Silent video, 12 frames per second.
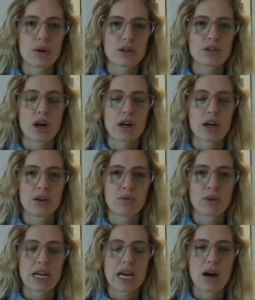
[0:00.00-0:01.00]
are talking
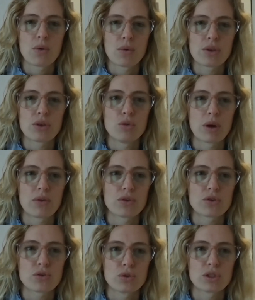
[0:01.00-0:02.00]
right now with New
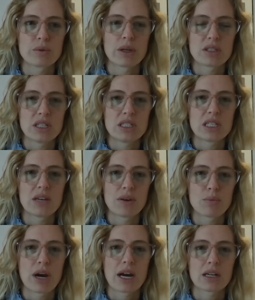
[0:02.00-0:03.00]
Bedford schools about seed
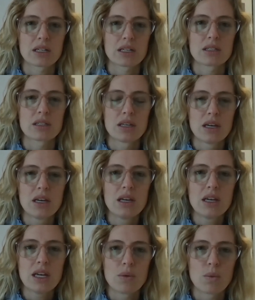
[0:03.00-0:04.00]
saving practice
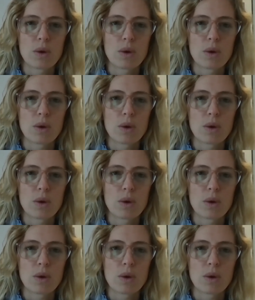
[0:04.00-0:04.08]
yeah.